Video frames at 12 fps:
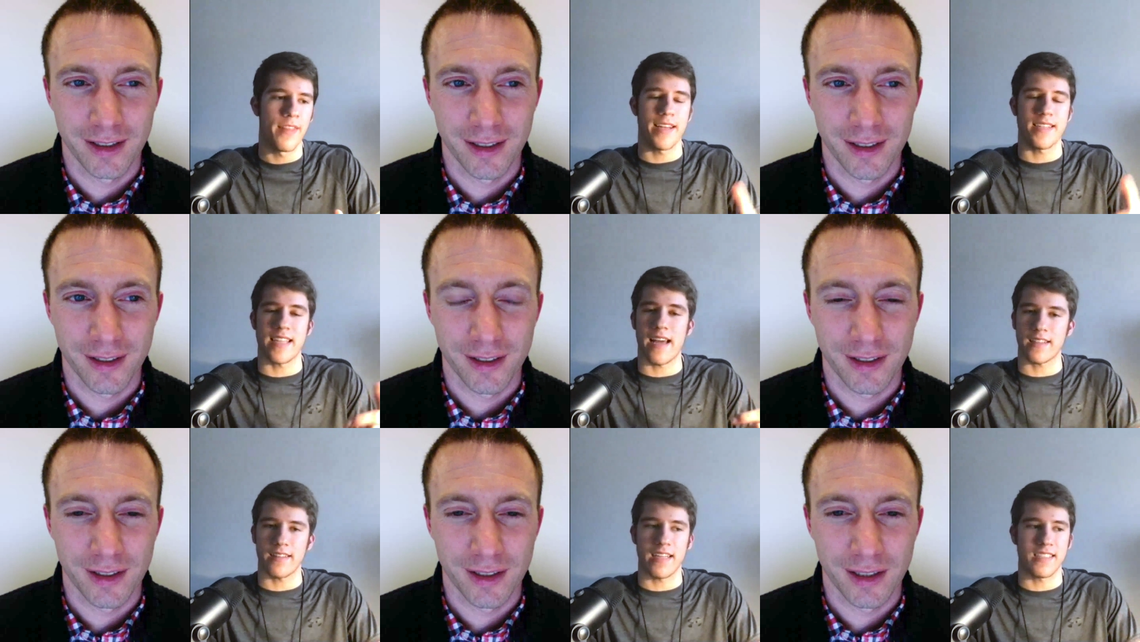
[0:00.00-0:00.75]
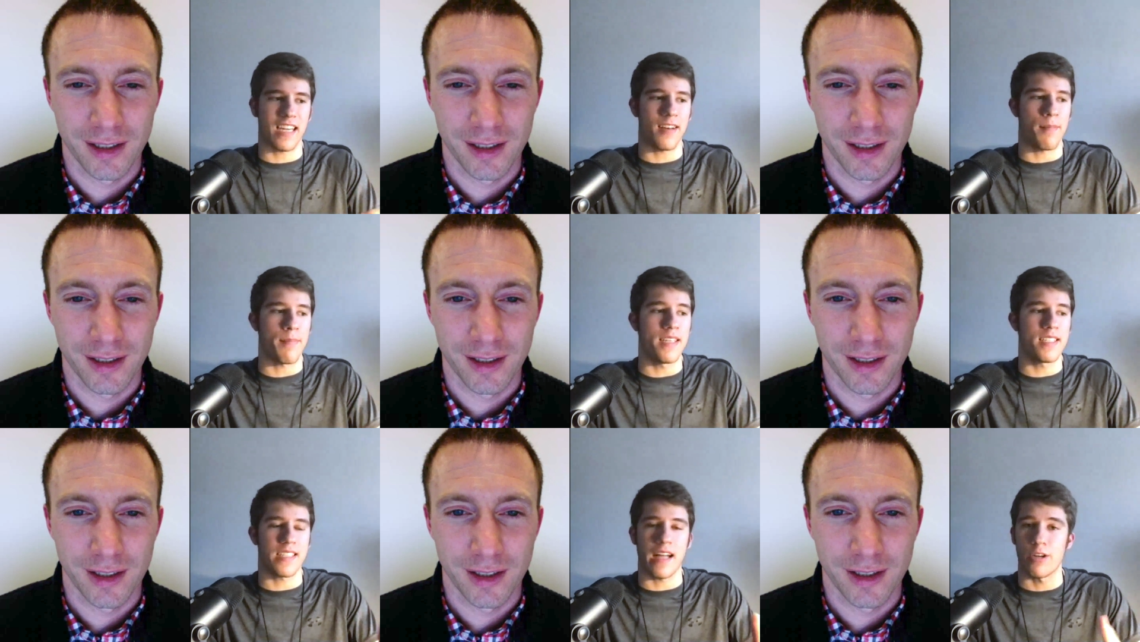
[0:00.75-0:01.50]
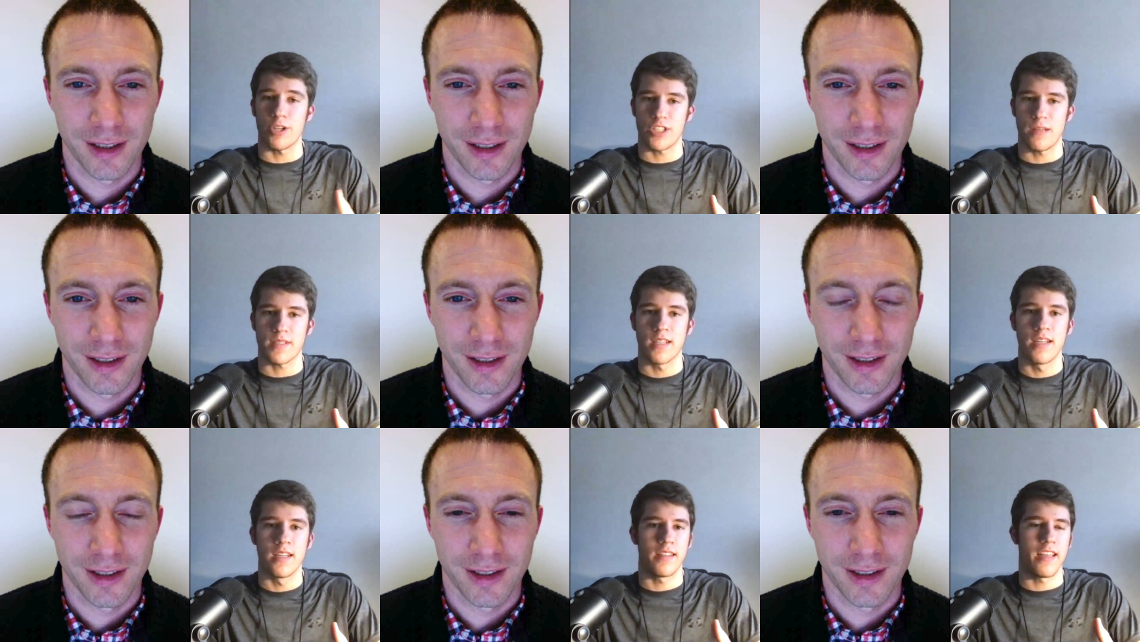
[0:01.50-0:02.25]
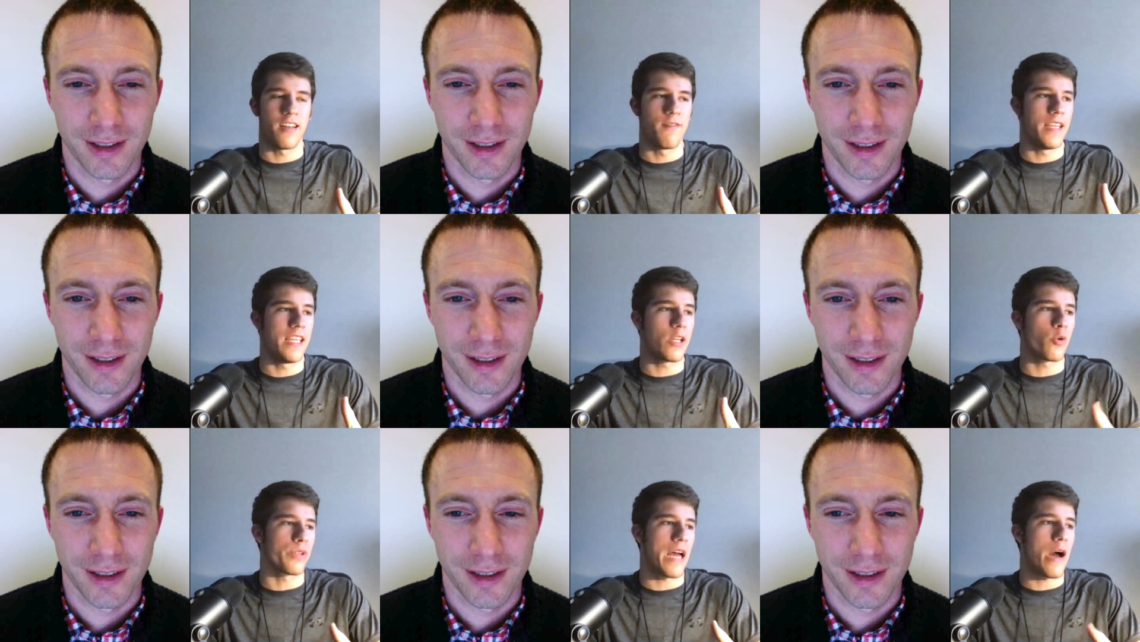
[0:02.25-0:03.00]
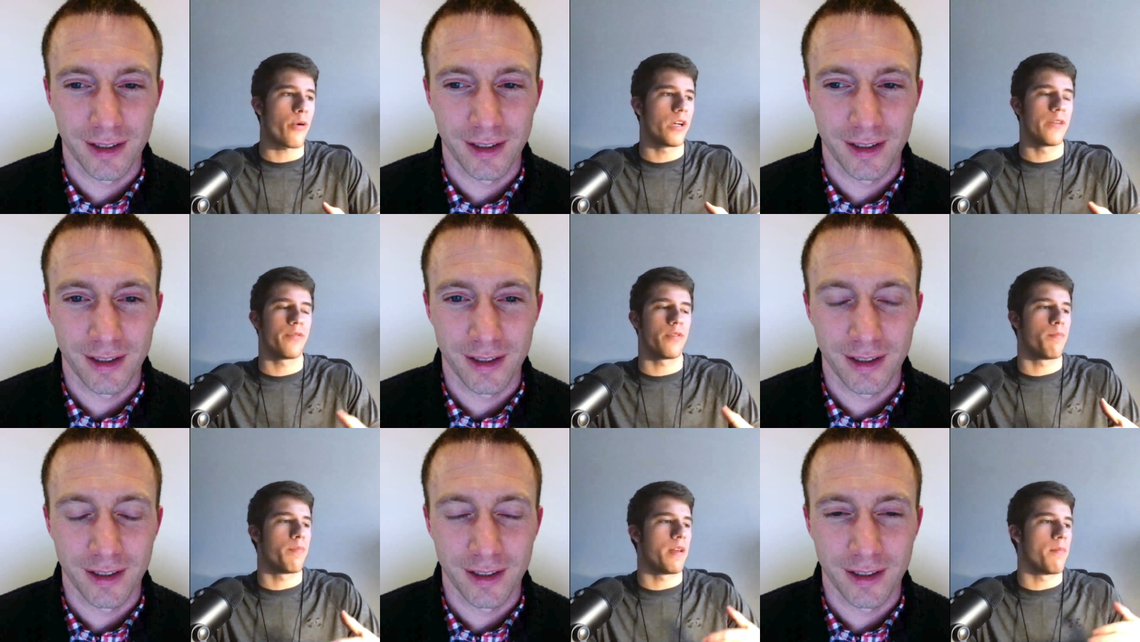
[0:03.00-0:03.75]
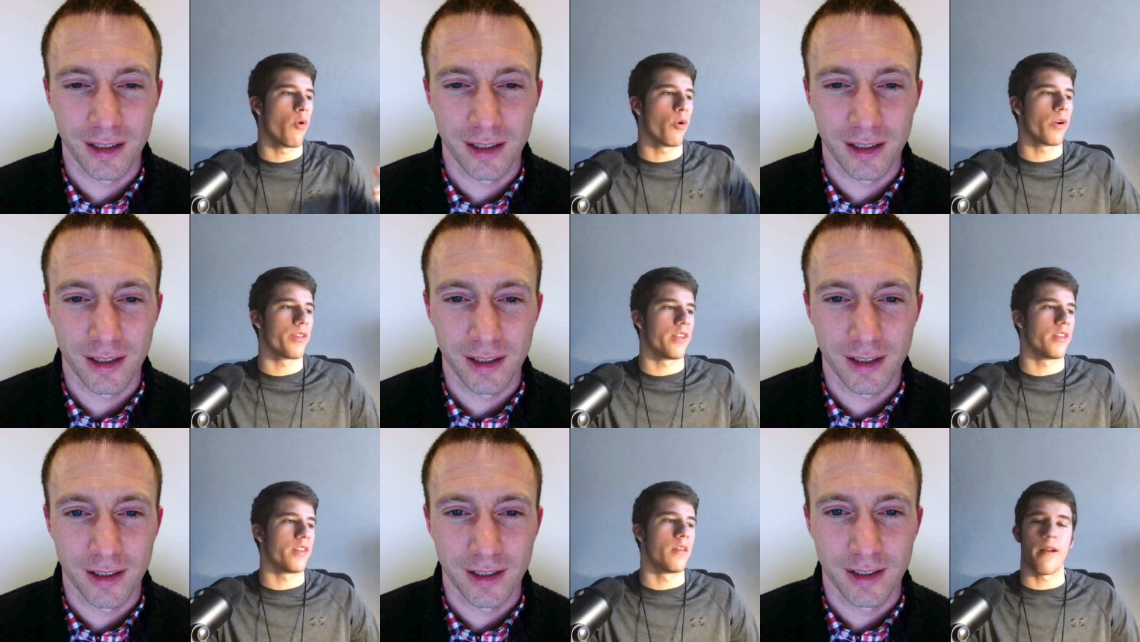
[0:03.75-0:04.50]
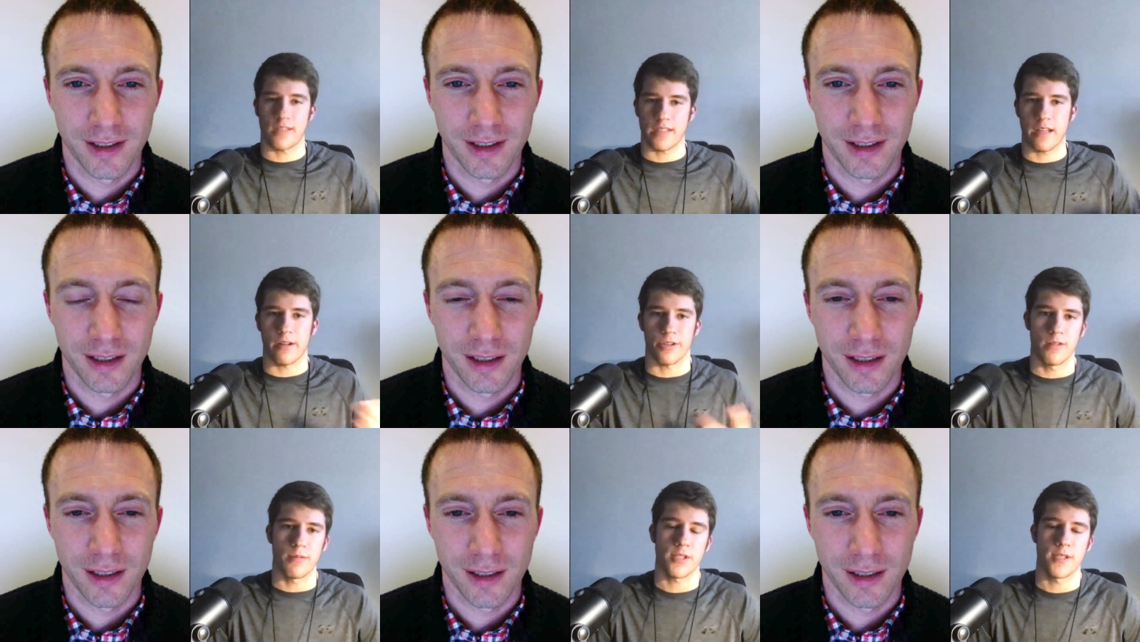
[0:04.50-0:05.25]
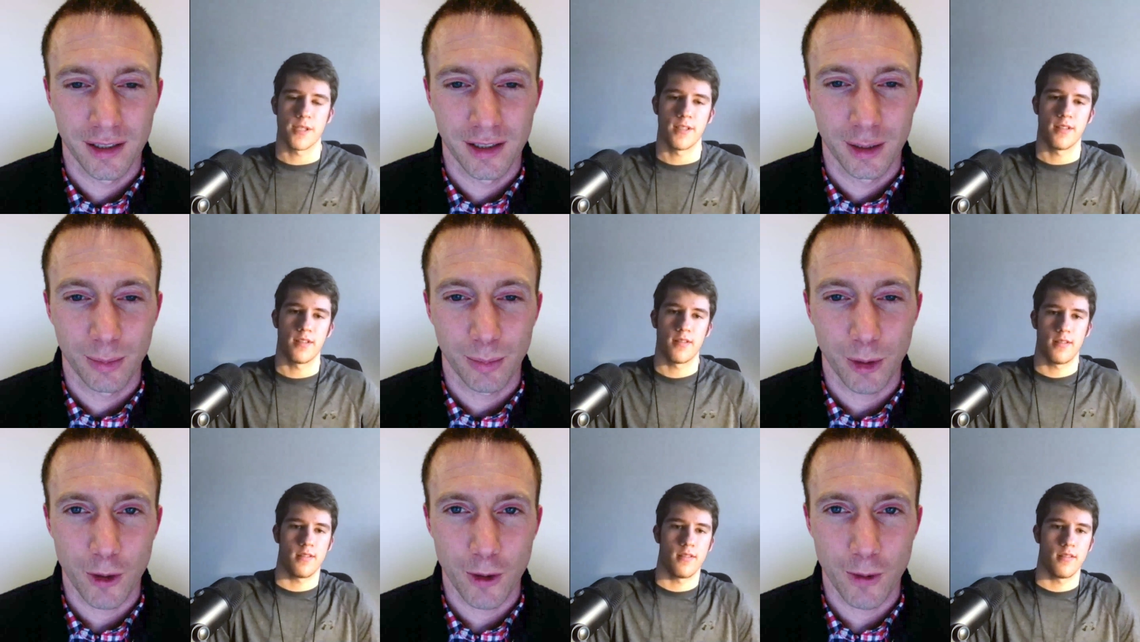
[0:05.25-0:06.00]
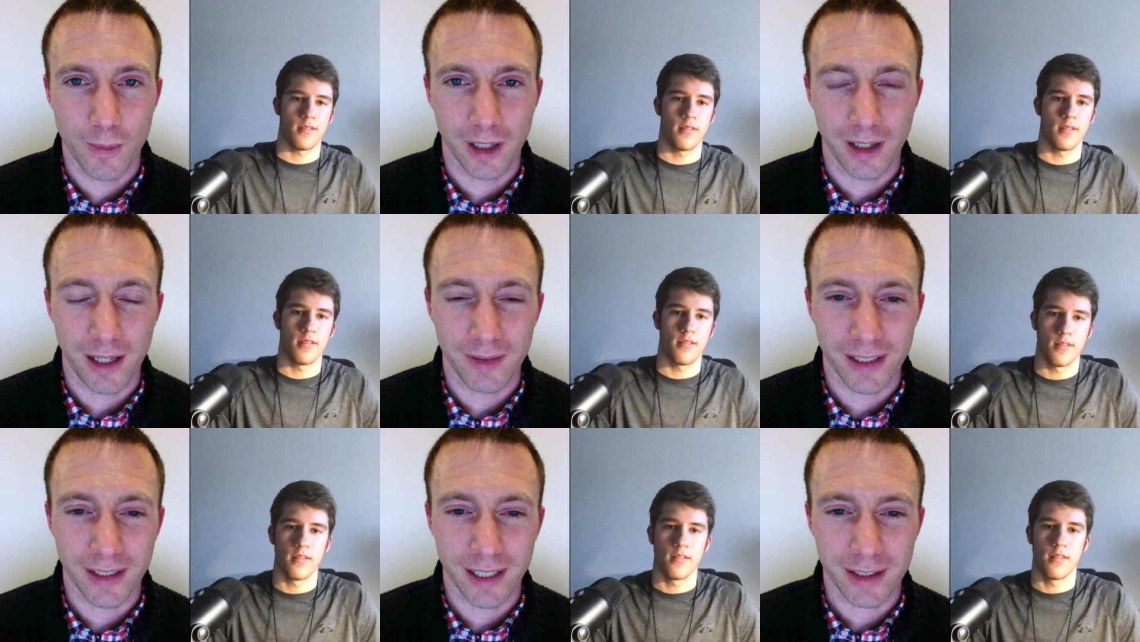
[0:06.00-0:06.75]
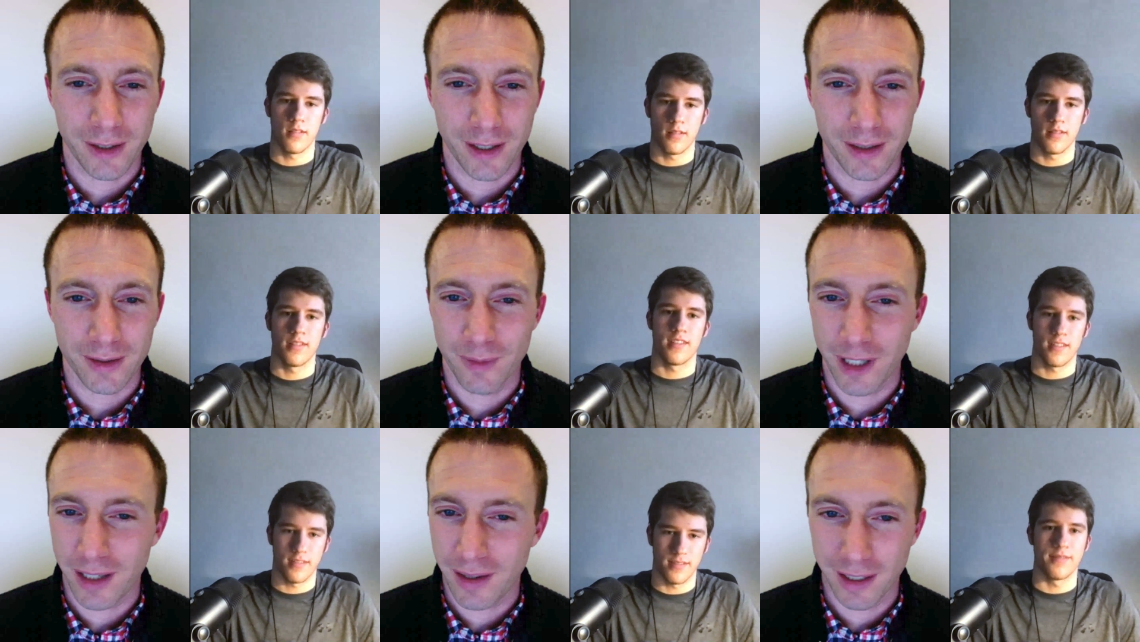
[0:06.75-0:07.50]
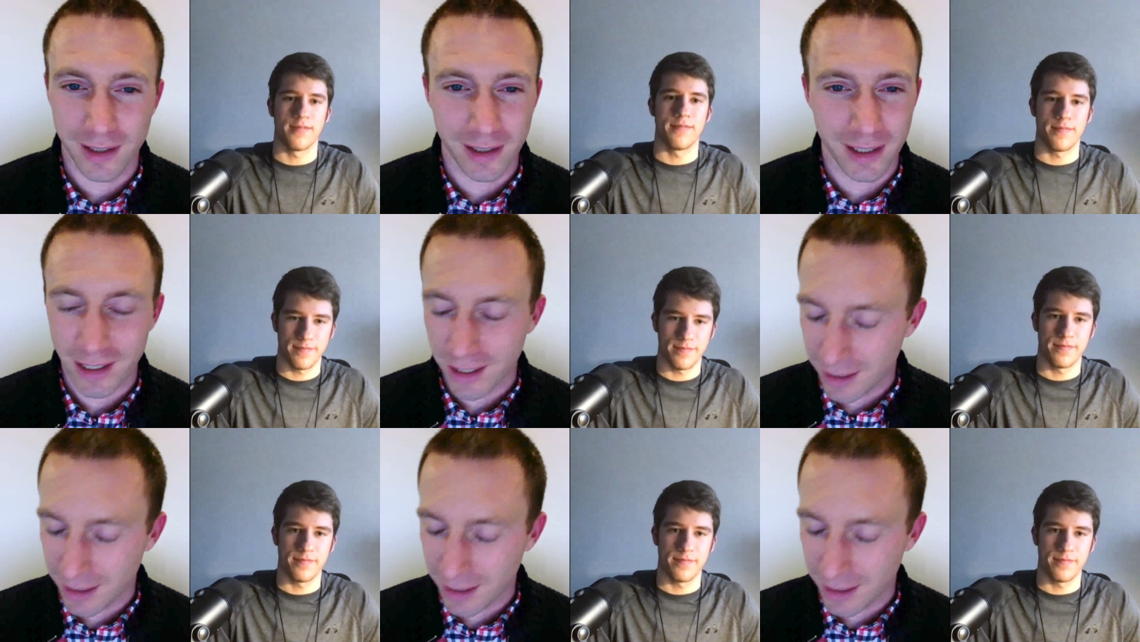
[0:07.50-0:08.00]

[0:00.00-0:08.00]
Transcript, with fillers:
Speaker 1: That's that's got me scholarships that have equaled out or even been more than the merit scholarships.
Speaker 2: Boom! I love it. That's awesome. I think the,